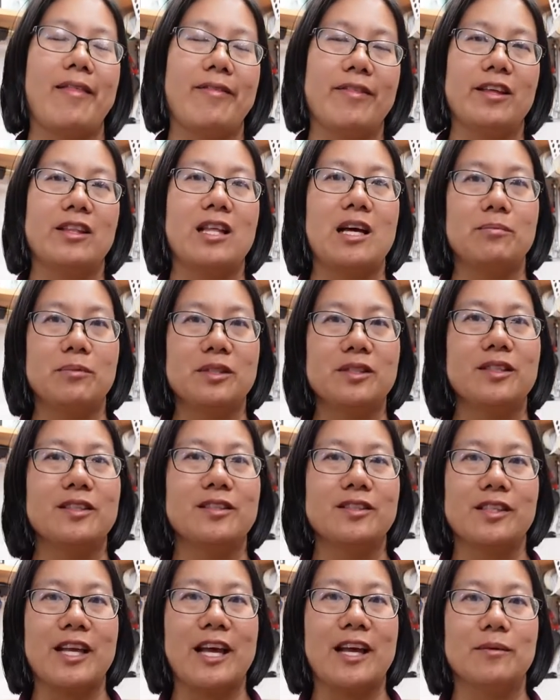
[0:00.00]
They're that missing
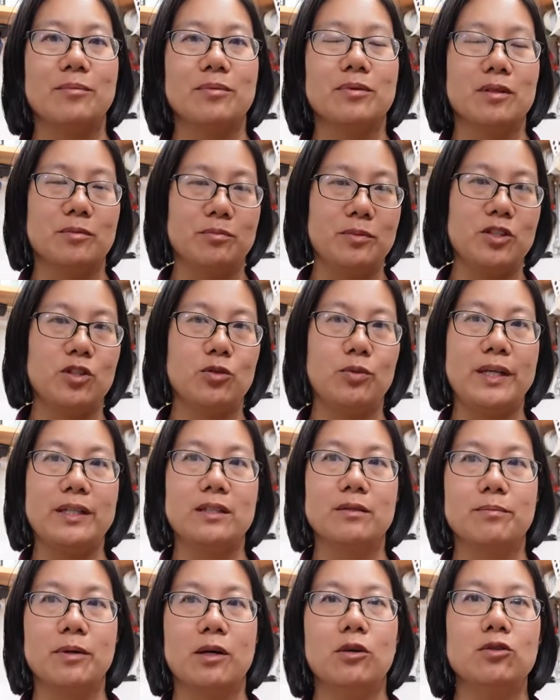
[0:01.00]
step between
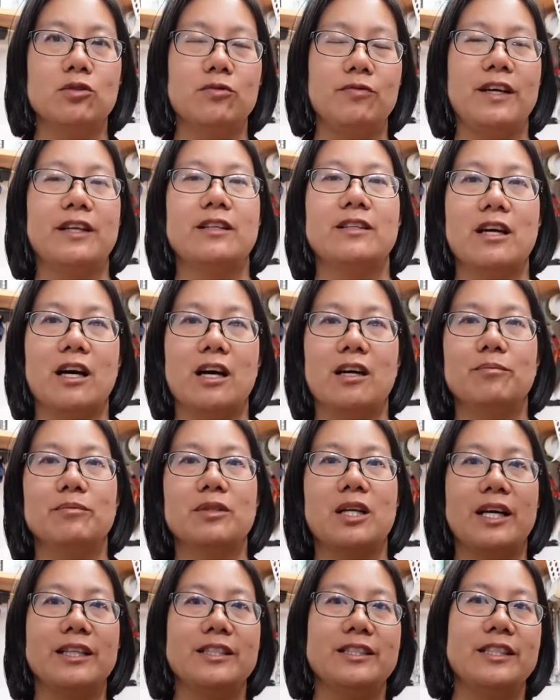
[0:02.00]
the post-Vietnam
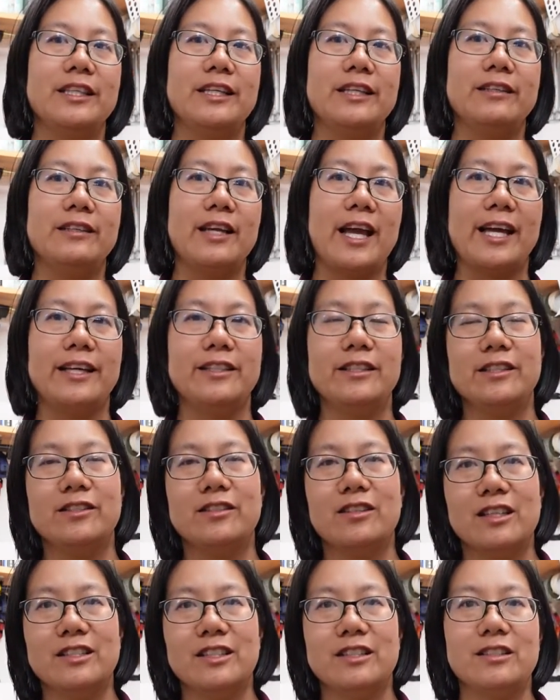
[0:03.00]
1980s,
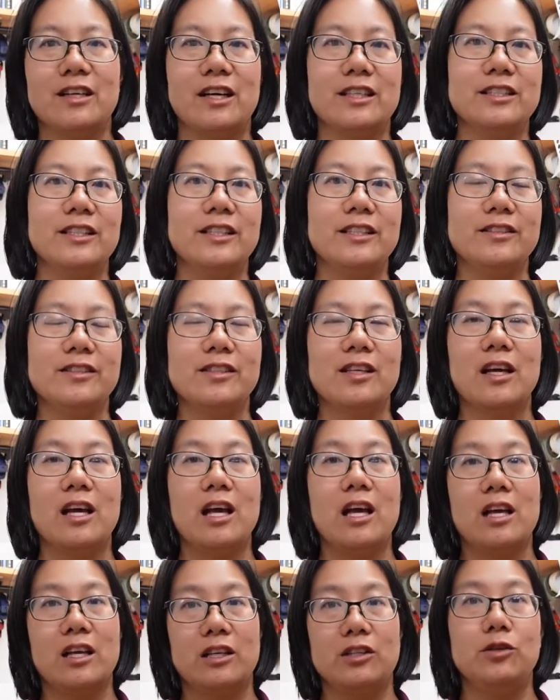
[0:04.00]
1990s
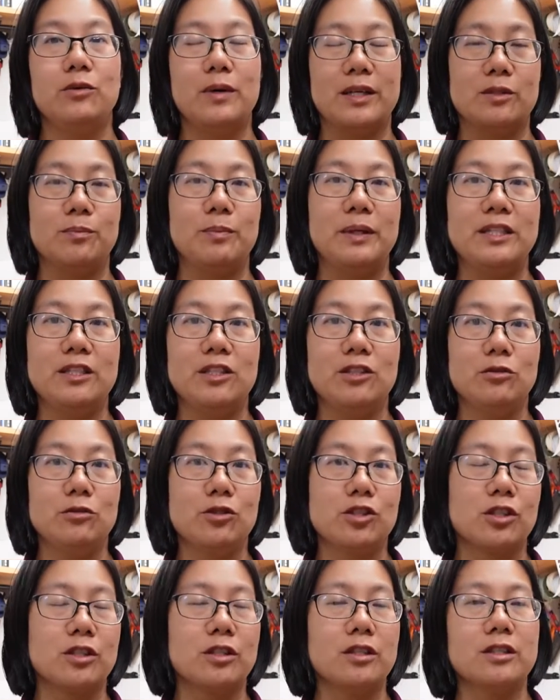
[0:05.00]
US BDU
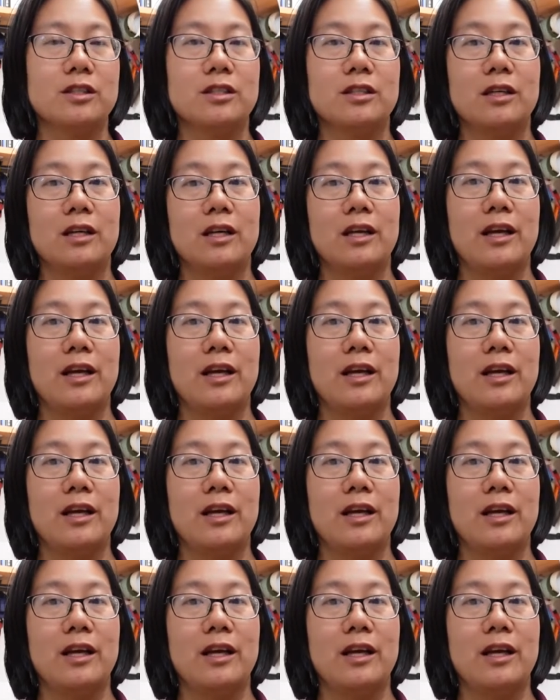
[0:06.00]
shirt